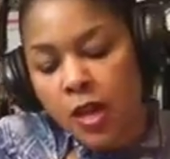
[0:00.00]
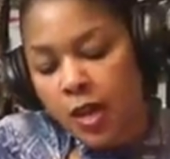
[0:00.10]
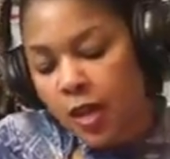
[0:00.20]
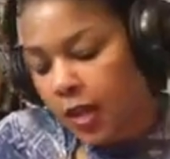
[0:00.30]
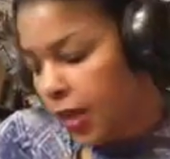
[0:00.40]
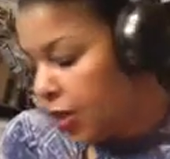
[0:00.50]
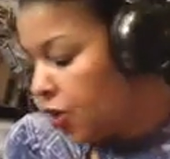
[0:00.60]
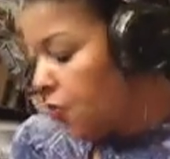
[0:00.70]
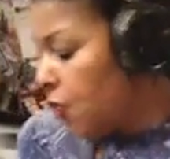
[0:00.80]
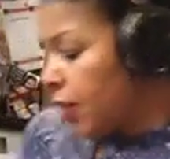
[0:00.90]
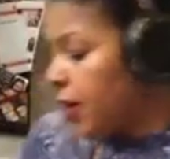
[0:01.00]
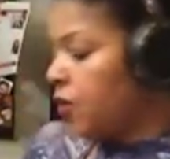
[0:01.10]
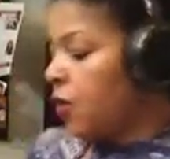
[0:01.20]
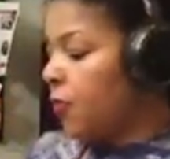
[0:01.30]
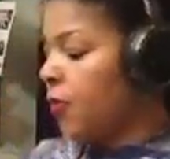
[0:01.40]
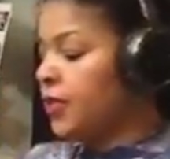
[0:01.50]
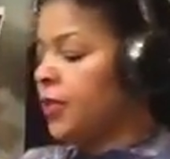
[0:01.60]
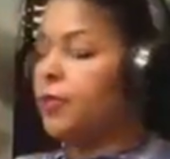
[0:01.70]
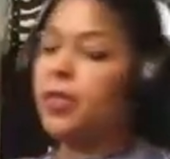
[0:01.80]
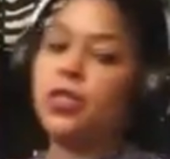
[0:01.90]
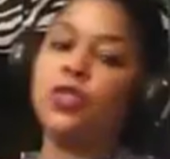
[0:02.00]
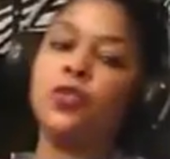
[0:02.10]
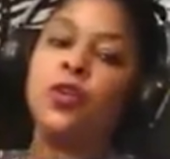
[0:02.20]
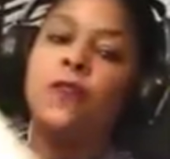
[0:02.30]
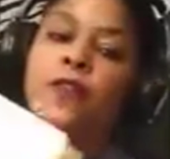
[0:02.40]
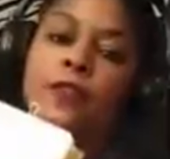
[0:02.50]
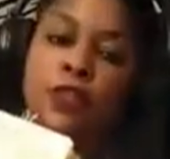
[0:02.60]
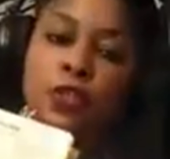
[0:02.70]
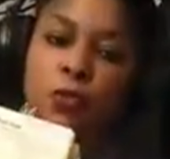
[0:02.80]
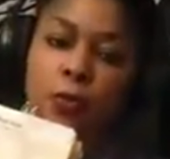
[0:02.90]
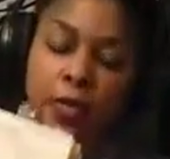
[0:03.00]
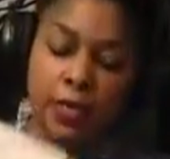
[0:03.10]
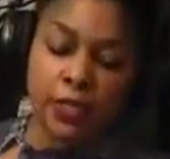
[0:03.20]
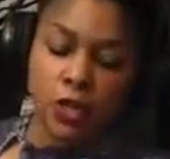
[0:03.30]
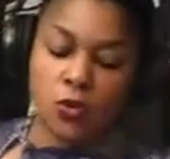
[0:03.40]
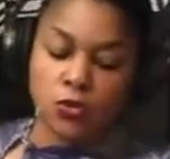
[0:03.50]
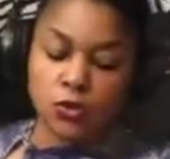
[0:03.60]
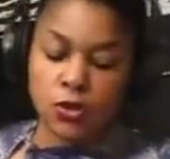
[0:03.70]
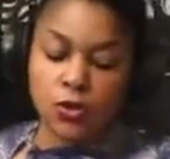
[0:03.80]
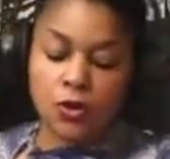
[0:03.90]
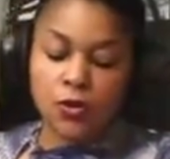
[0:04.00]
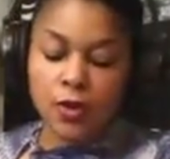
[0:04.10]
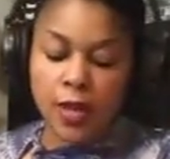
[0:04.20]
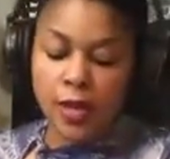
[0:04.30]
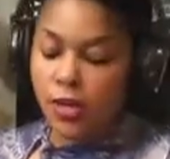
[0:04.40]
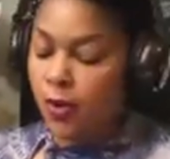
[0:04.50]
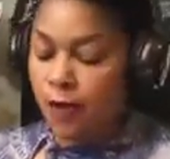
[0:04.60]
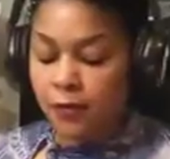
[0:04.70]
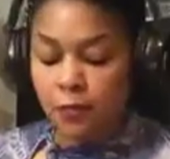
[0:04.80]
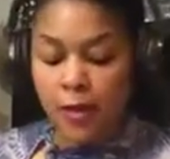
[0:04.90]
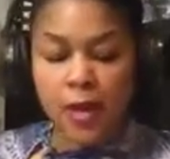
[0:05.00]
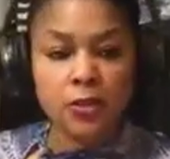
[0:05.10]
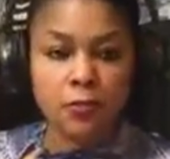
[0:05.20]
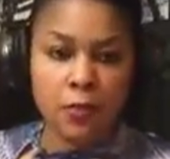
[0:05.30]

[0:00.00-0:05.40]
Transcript: and you want to incorporate something into your 52 Mondays Goals Journal and you have a spouse,